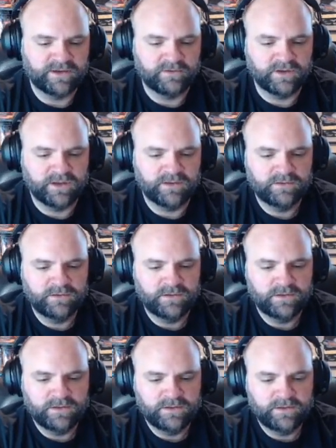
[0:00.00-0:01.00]
okay,
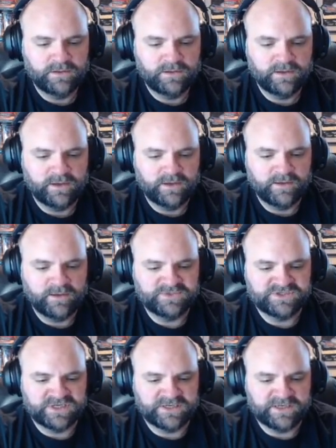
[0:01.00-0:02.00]
I'm
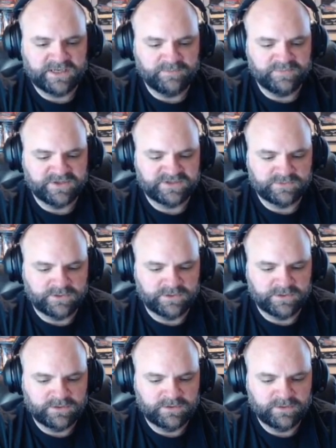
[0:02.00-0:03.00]
just going to keep this
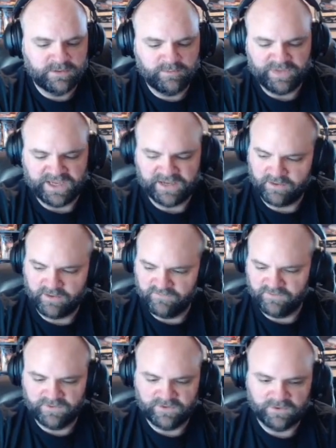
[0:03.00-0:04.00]
one back
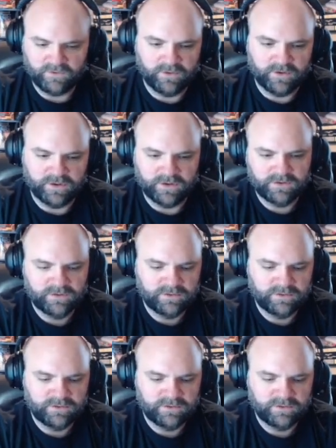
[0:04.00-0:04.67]
over in the corner.